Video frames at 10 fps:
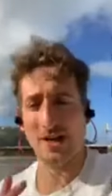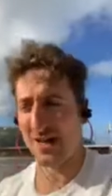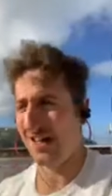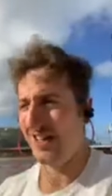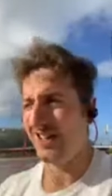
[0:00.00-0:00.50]

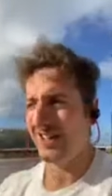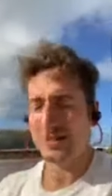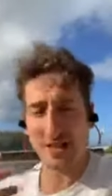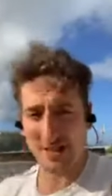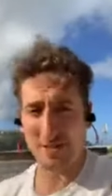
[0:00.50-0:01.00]
Okay,
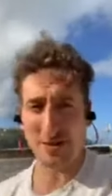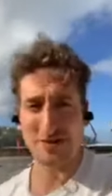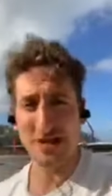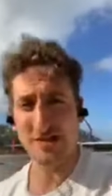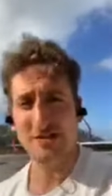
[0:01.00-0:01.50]
10 deep breaths
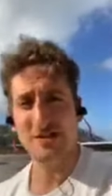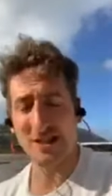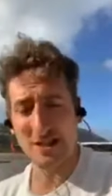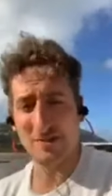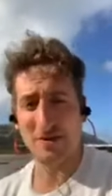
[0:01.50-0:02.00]
in, 10
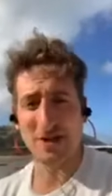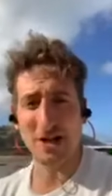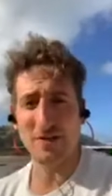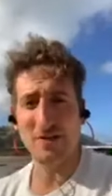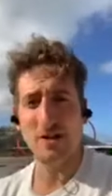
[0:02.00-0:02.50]
deep breaths out.